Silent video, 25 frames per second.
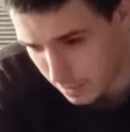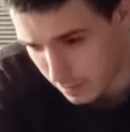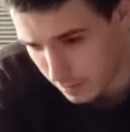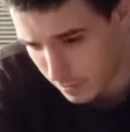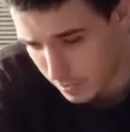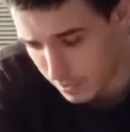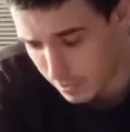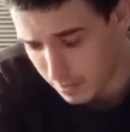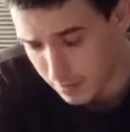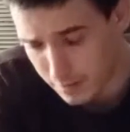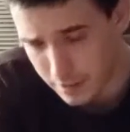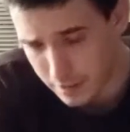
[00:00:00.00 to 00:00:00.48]
the
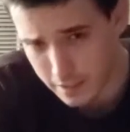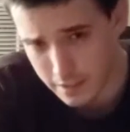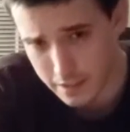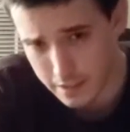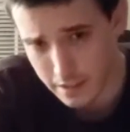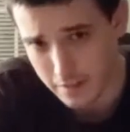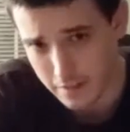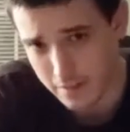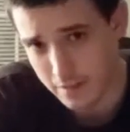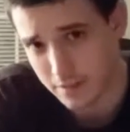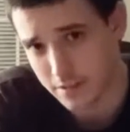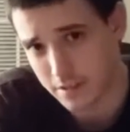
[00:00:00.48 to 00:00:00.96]
only good
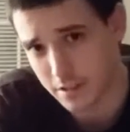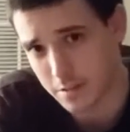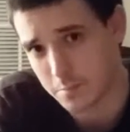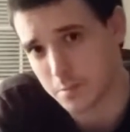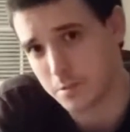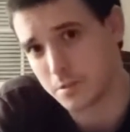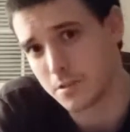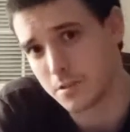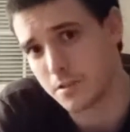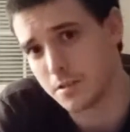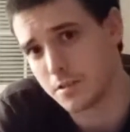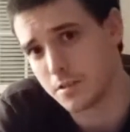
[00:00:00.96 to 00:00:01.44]
things I have to say
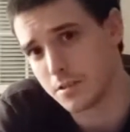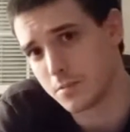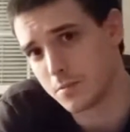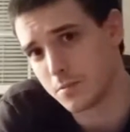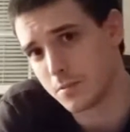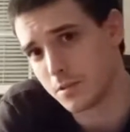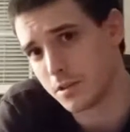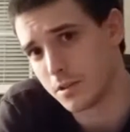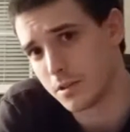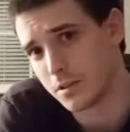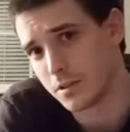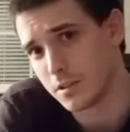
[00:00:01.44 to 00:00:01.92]
about this
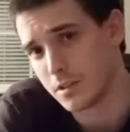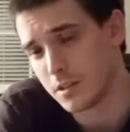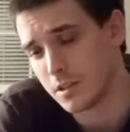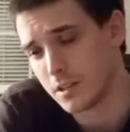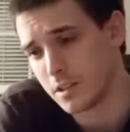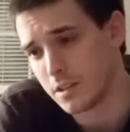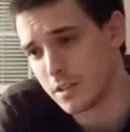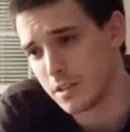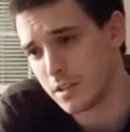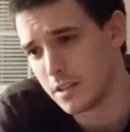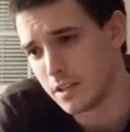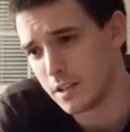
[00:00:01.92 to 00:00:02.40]
were
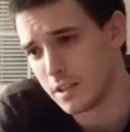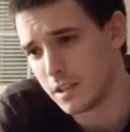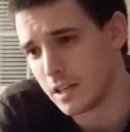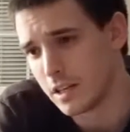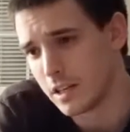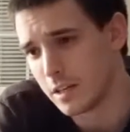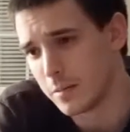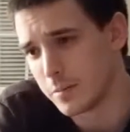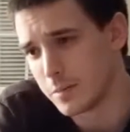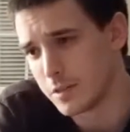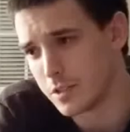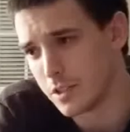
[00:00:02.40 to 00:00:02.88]

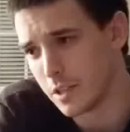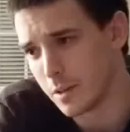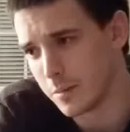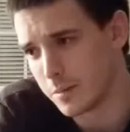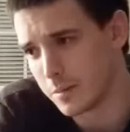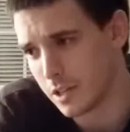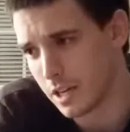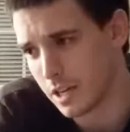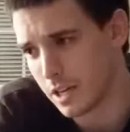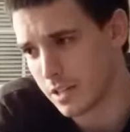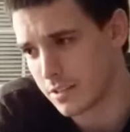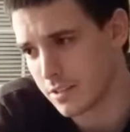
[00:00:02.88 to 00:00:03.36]

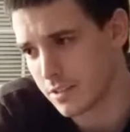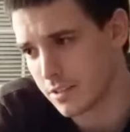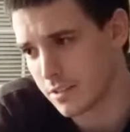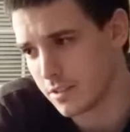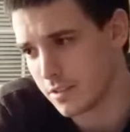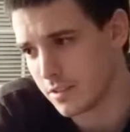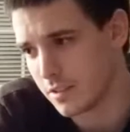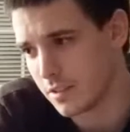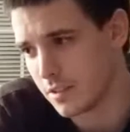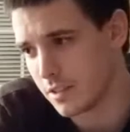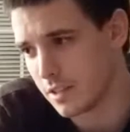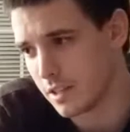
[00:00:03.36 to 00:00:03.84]
Sam
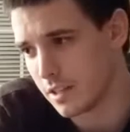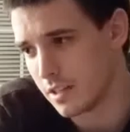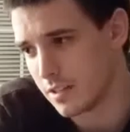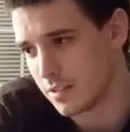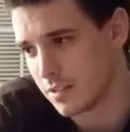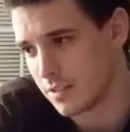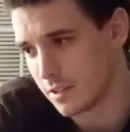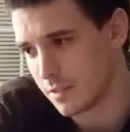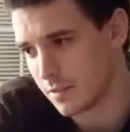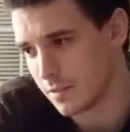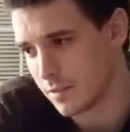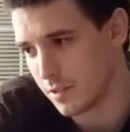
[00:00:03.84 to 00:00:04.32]
Jackson
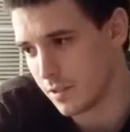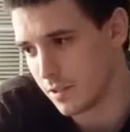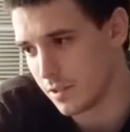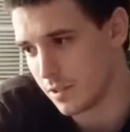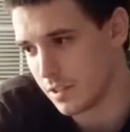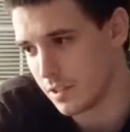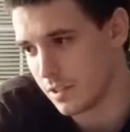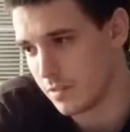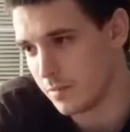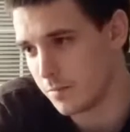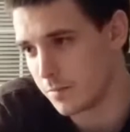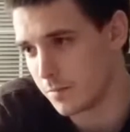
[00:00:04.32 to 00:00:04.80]
as Nick
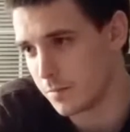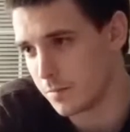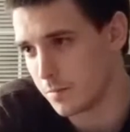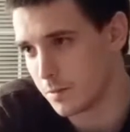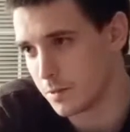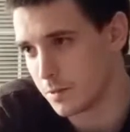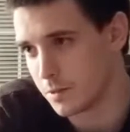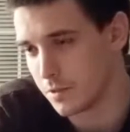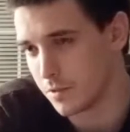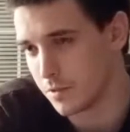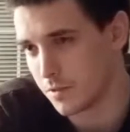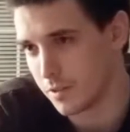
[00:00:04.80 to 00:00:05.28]
Fury
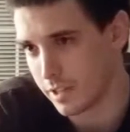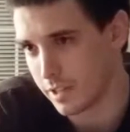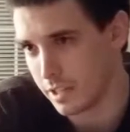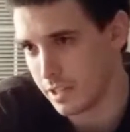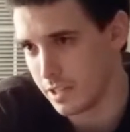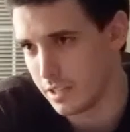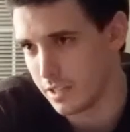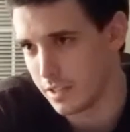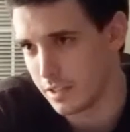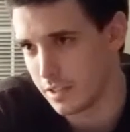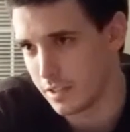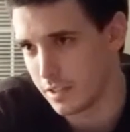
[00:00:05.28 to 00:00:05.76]
was
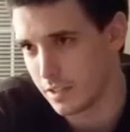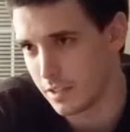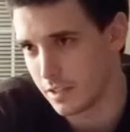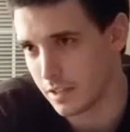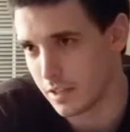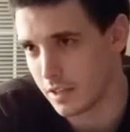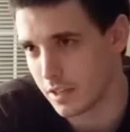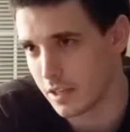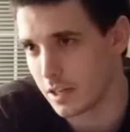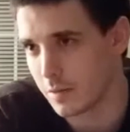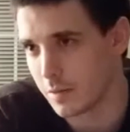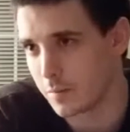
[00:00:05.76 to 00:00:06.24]
great,
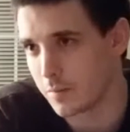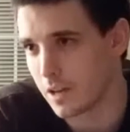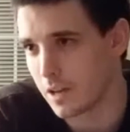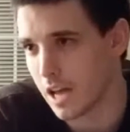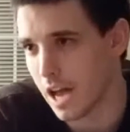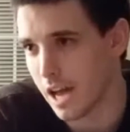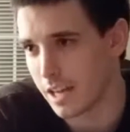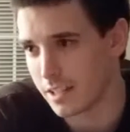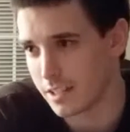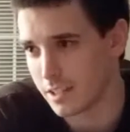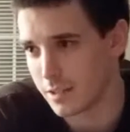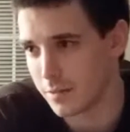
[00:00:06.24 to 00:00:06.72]

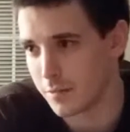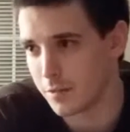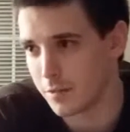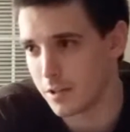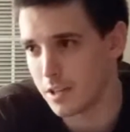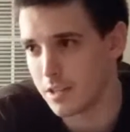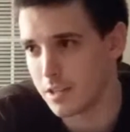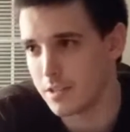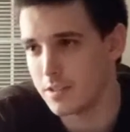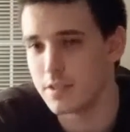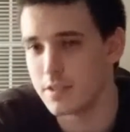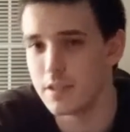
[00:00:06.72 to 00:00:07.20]
acting
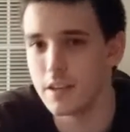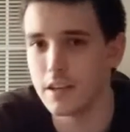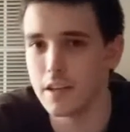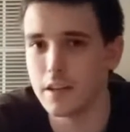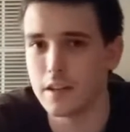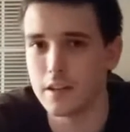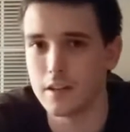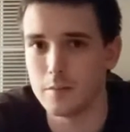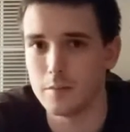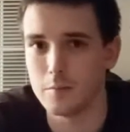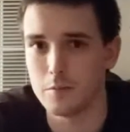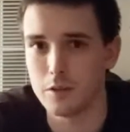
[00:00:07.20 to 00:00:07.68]
wise,
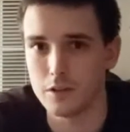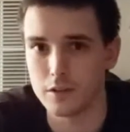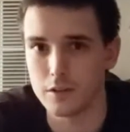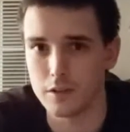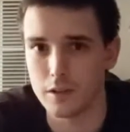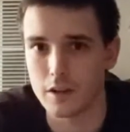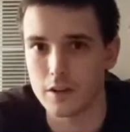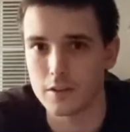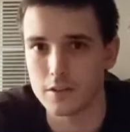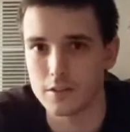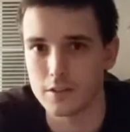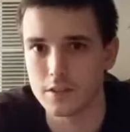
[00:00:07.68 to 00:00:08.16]
and Brie
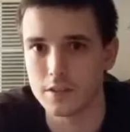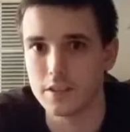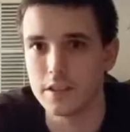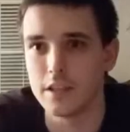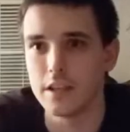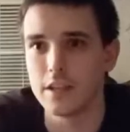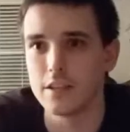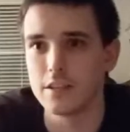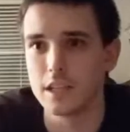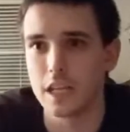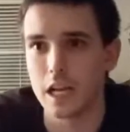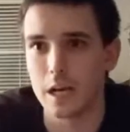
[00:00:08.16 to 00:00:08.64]
Larson
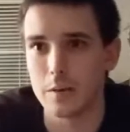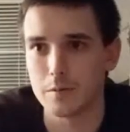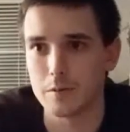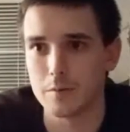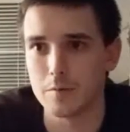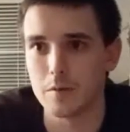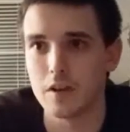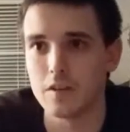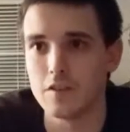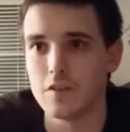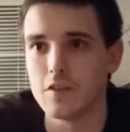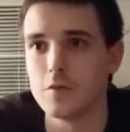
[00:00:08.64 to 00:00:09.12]
as
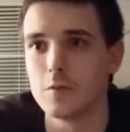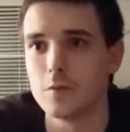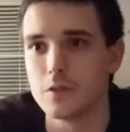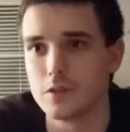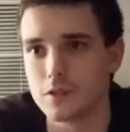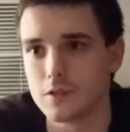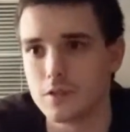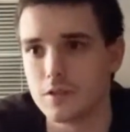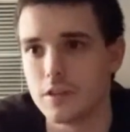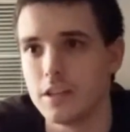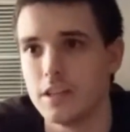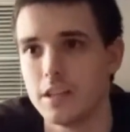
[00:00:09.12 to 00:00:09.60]
Captain Marvel
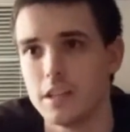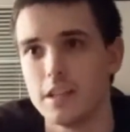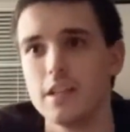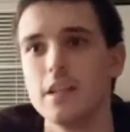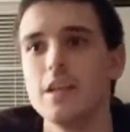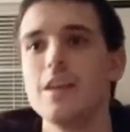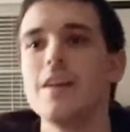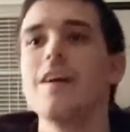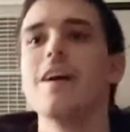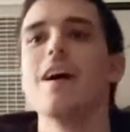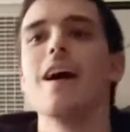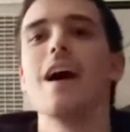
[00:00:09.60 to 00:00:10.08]
was great,
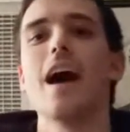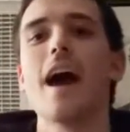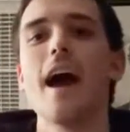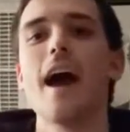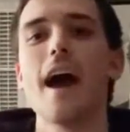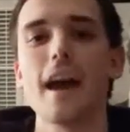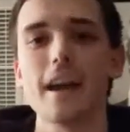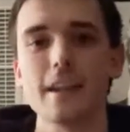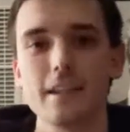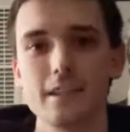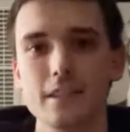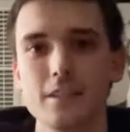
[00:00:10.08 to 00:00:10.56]

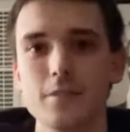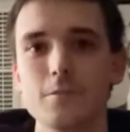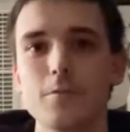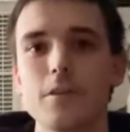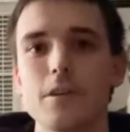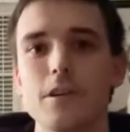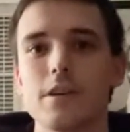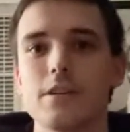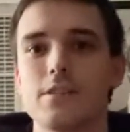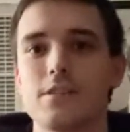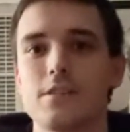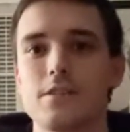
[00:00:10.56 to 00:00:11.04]
acting
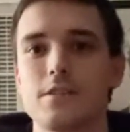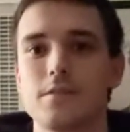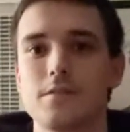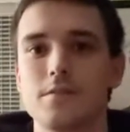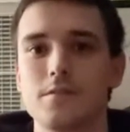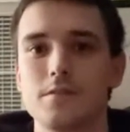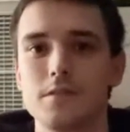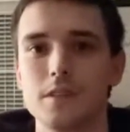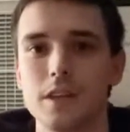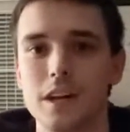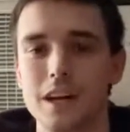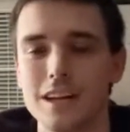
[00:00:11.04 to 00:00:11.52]
wise.
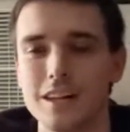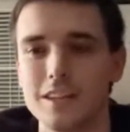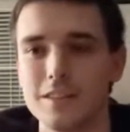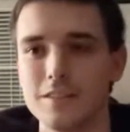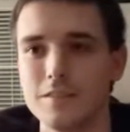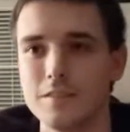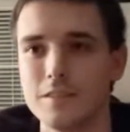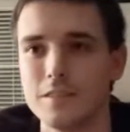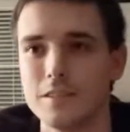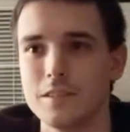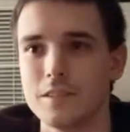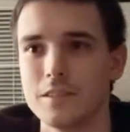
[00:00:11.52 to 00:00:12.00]
Not
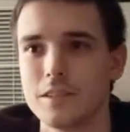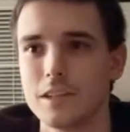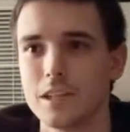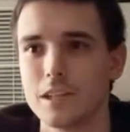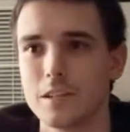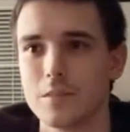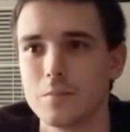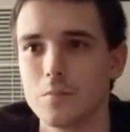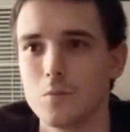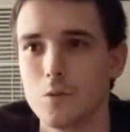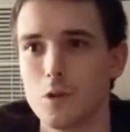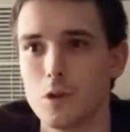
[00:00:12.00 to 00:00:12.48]

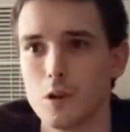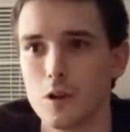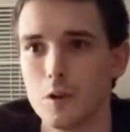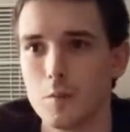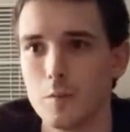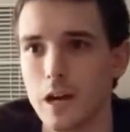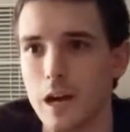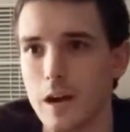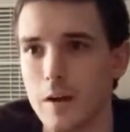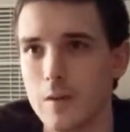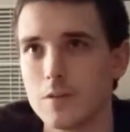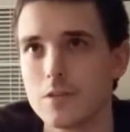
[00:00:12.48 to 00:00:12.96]
like what her
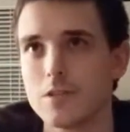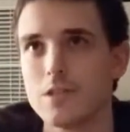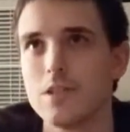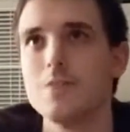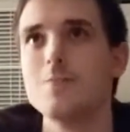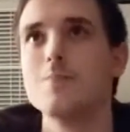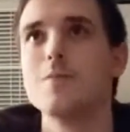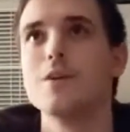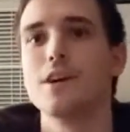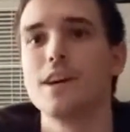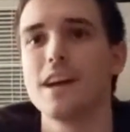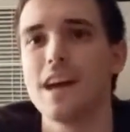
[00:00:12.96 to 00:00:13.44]
powers
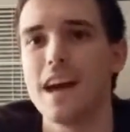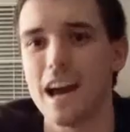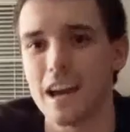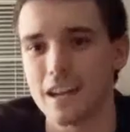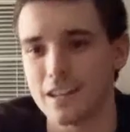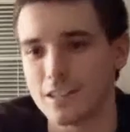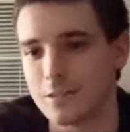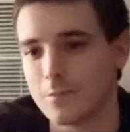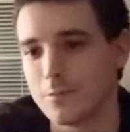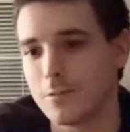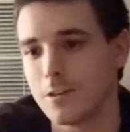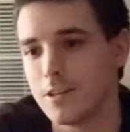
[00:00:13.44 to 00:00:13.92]
did, but
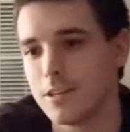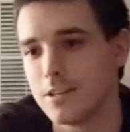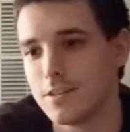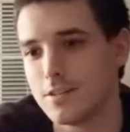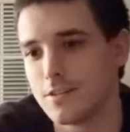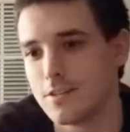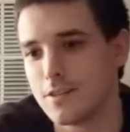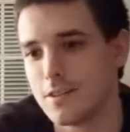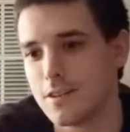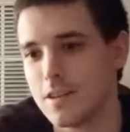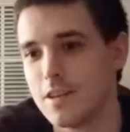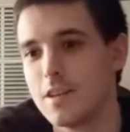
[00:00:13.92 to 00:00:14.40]
acting
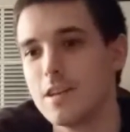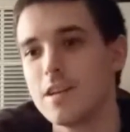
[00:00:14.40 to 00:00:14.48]
wise.